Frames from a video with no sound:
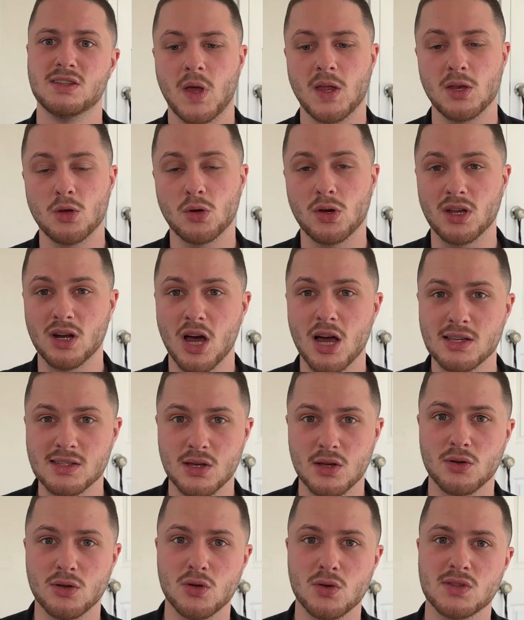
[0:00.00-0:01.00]
and you can also
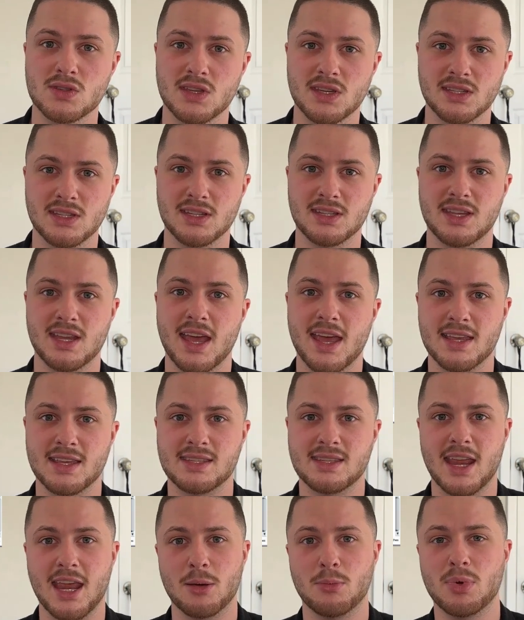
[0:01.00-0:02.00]
use it to
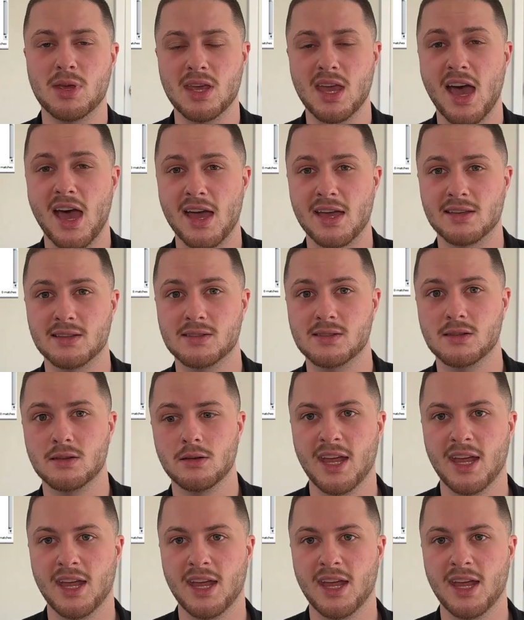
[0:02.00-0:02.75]
test APIs.